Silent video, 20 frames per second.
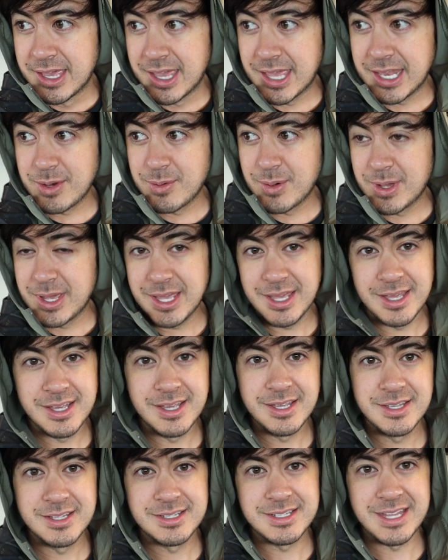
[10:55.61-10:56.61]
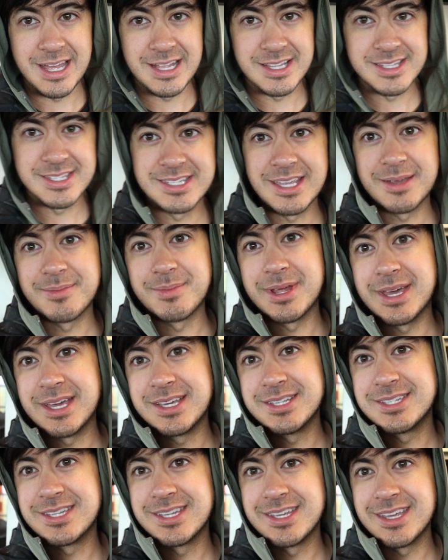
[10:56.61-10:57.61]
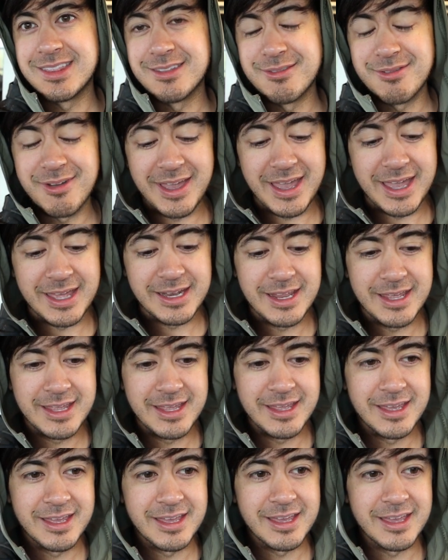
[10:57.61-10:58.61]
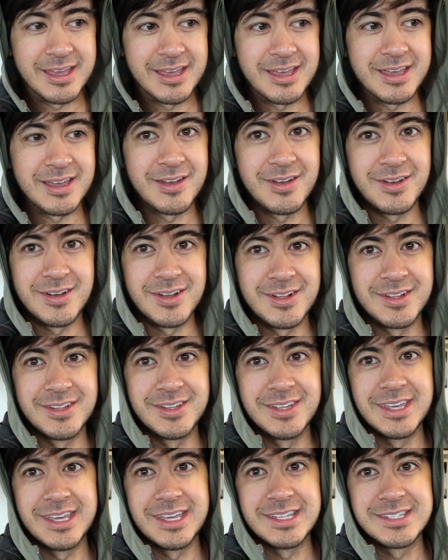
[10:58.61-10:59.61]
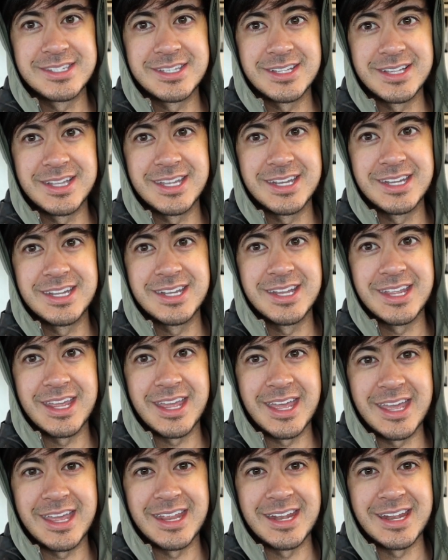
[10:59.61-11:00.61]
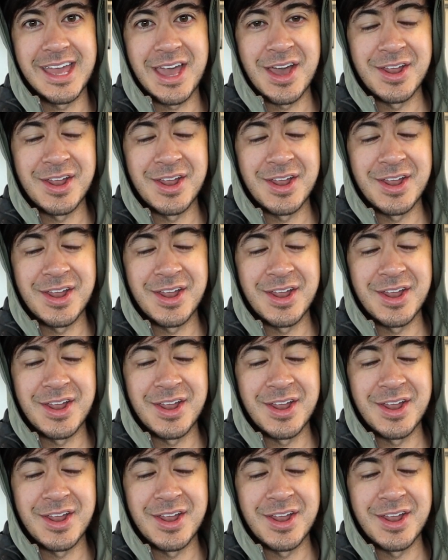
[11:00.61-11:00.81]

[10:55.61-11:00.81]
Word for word: Anyway, Talon slept nice in the van, all insulated and